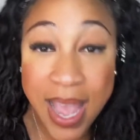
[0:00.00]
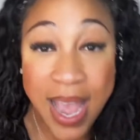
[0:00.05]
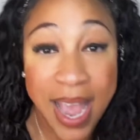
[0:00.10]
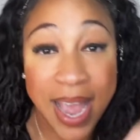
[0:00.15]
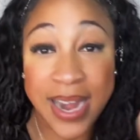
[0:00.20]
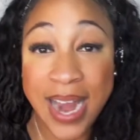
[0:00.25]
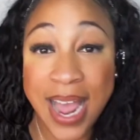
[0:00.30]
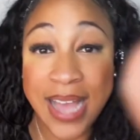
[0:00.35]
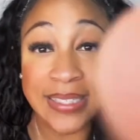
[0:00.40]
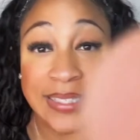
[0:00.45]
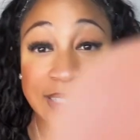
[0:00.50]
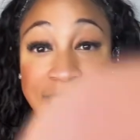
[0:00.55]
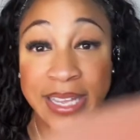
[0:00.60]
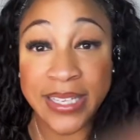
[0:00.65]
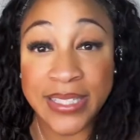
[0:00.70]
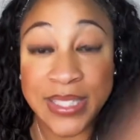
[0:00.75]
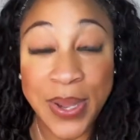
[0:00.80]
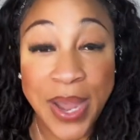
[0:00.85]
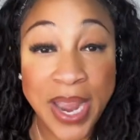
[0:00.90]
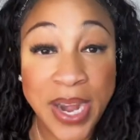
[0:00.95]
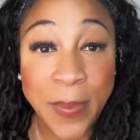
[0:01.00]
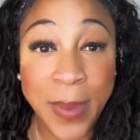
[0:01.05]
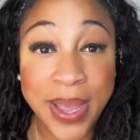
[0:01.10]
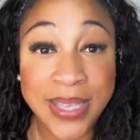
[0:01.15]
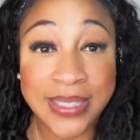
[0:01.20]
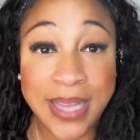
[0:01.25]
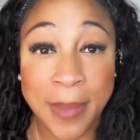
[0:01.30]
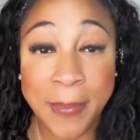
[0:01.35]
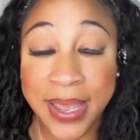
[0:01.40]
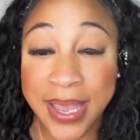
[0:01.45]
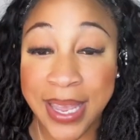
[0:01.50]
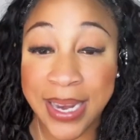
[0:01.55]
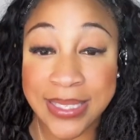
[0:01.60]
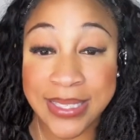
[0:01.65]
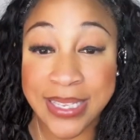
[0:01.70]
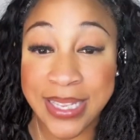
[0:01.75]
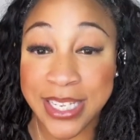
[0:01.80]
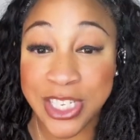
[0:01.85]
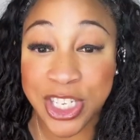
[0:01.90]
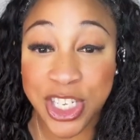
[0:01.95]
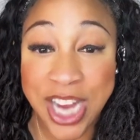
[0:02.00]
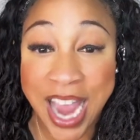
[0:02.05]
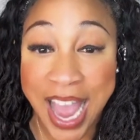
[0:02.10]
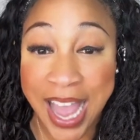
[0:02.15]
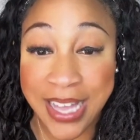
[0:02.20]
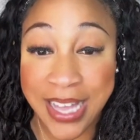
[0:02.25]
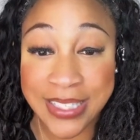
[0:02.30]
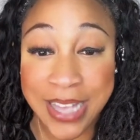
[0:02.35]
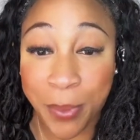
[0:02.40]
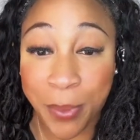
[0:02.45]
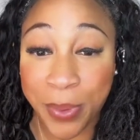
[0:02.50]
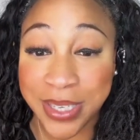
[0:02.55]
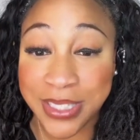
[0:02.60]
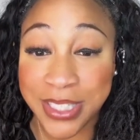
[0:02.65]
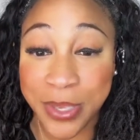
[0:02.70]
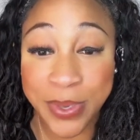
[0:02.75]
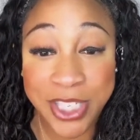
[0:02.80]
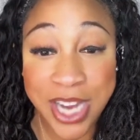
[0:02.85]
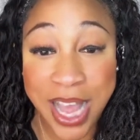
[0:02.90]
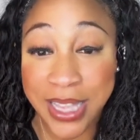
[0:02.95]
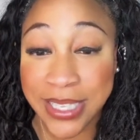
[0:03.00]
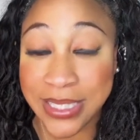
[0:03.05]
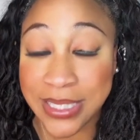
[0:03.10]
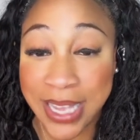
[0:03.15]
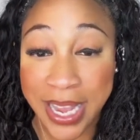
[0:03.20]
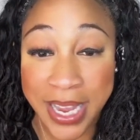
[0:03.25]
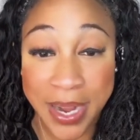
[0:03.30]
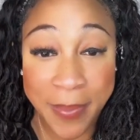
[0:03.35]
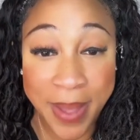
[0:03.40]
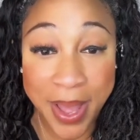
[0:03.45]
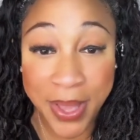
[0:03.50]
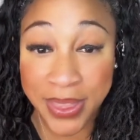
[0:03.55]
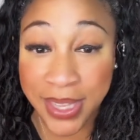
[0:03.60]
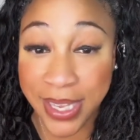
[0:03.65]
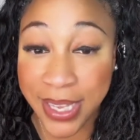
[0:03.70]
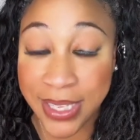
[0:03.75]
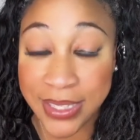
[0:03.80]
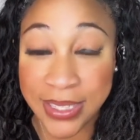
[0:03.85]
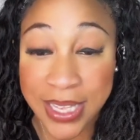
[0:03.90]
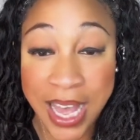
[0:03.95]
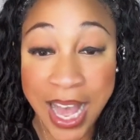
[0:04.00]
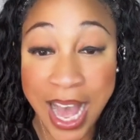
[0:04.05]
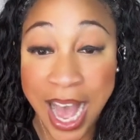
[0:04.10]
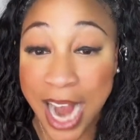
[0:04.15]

And that's it. So anyways, let me get into this chat, because I want to see what y'all are saying about this.